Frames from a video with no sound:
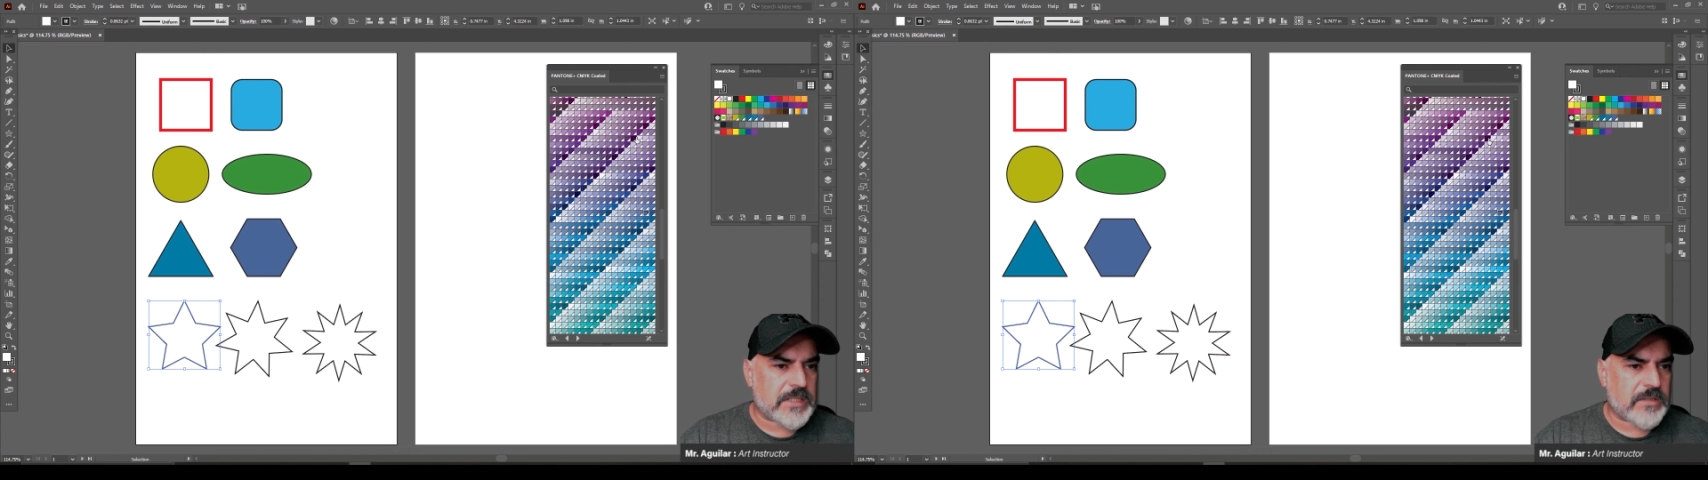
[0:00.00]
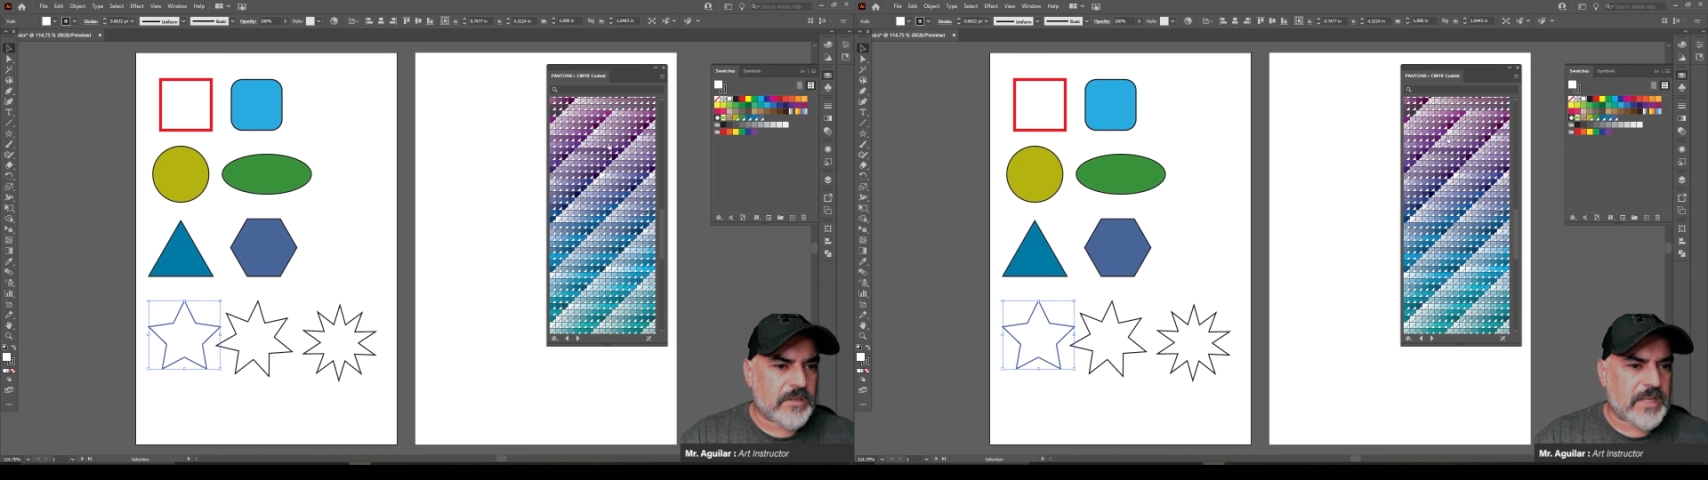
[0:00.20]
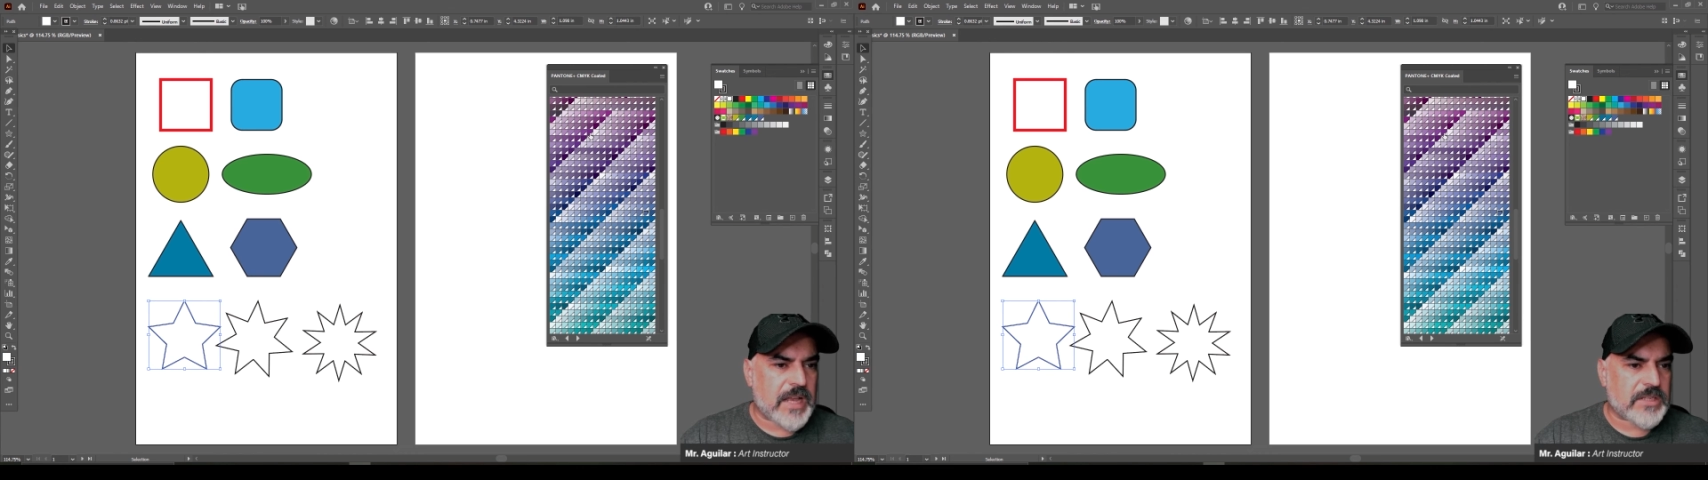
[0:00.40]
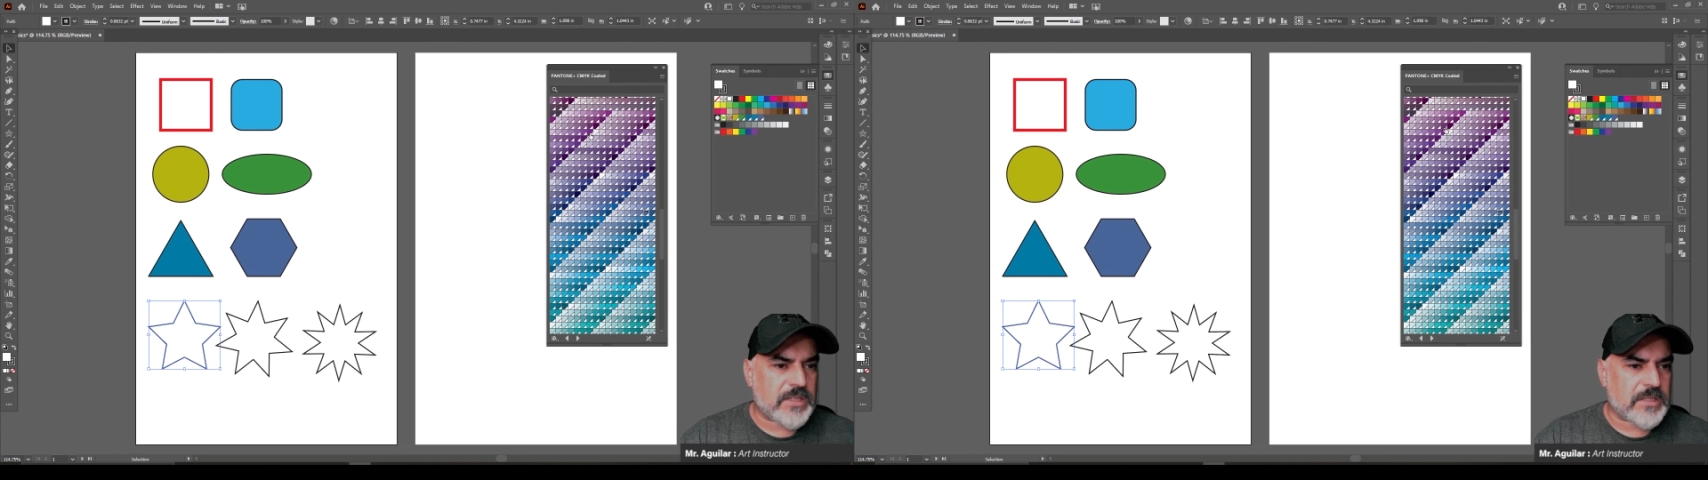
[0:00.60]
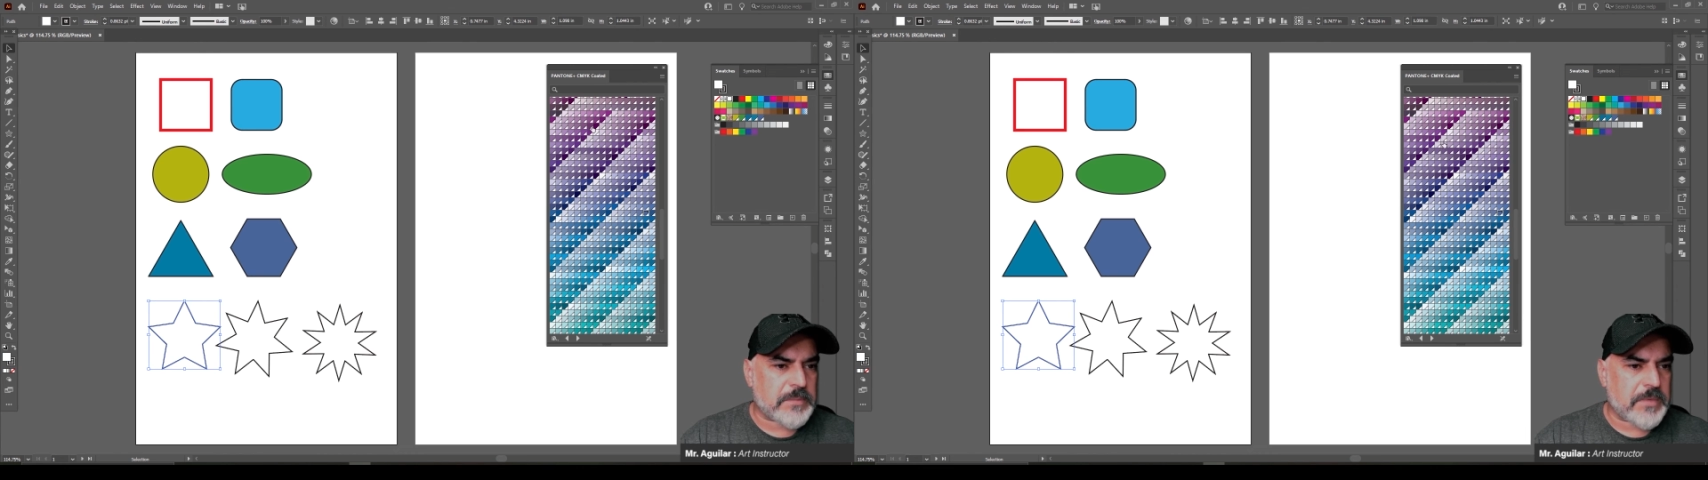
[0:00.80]
Well,
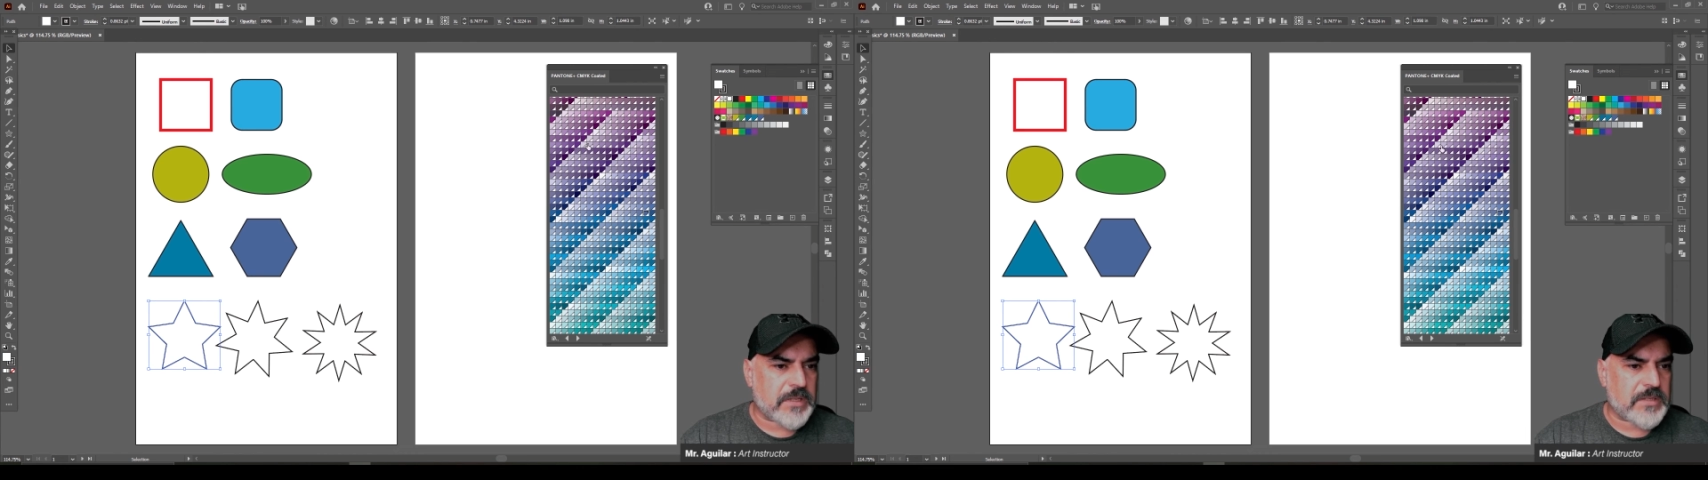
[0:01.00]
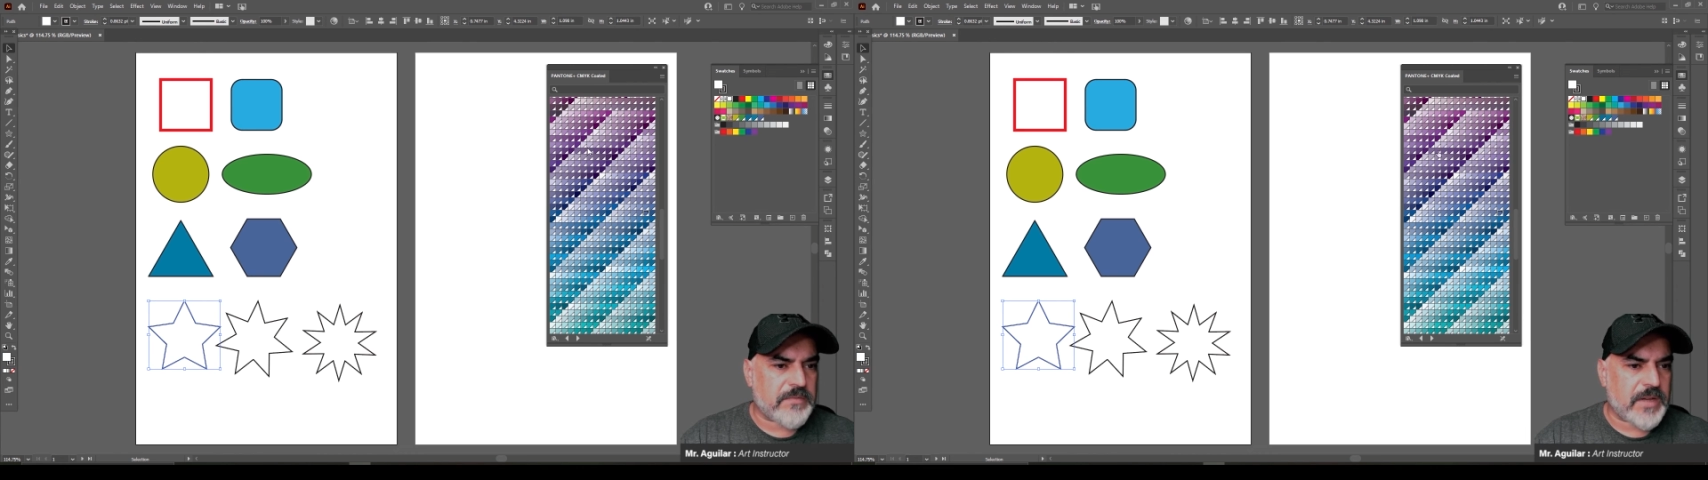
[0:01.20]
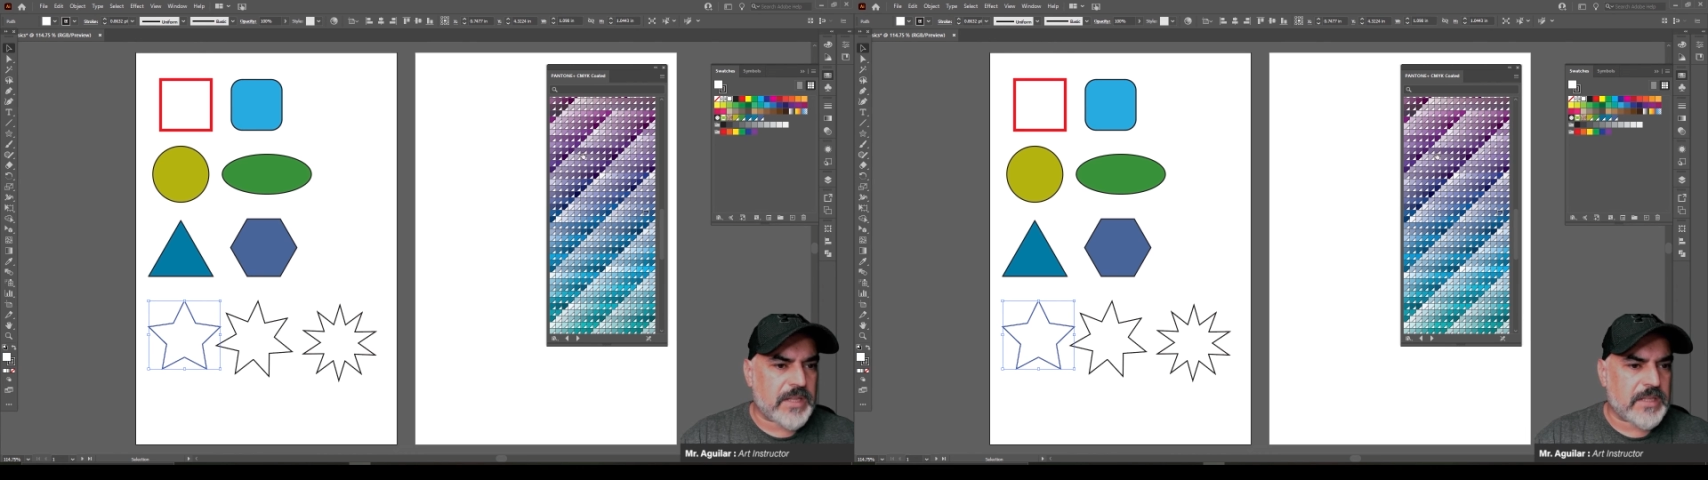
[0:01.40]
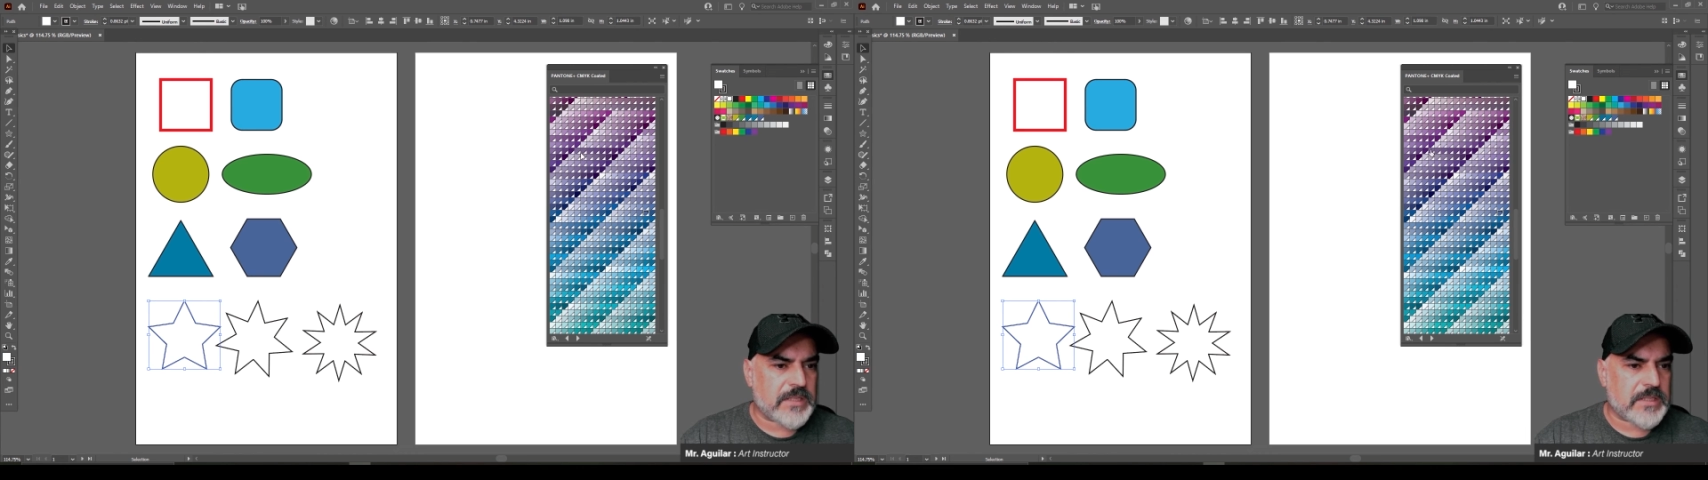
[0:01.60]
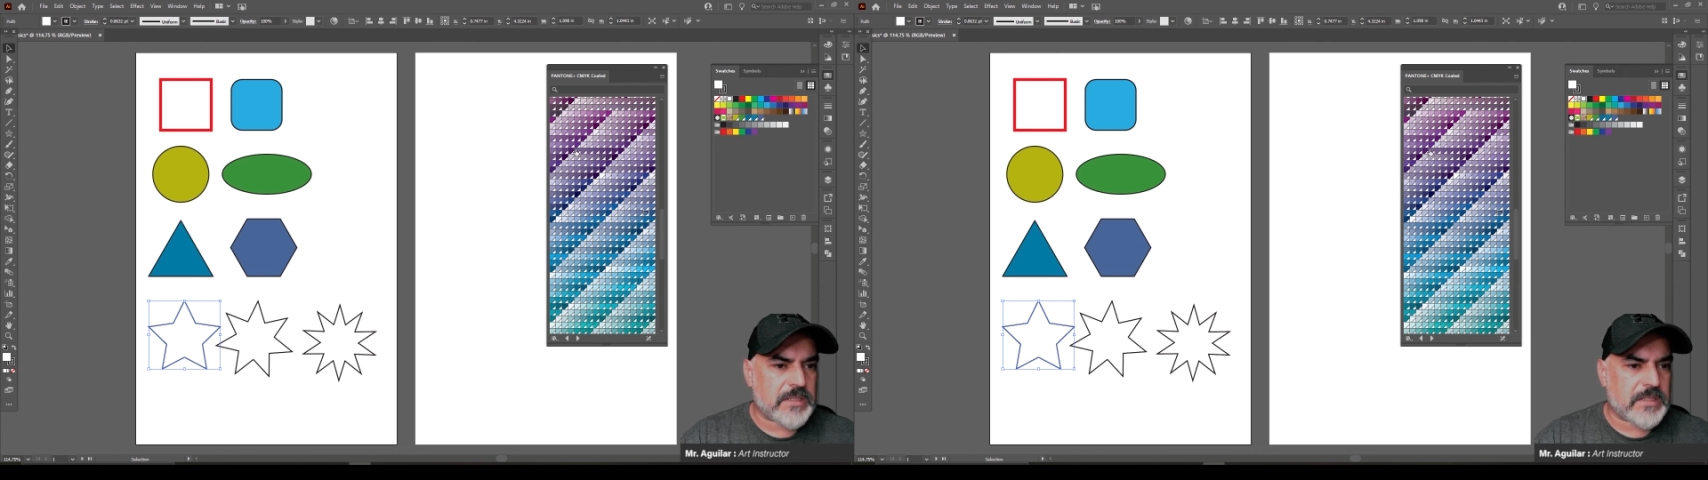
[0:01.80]
actually, let's make this a violet.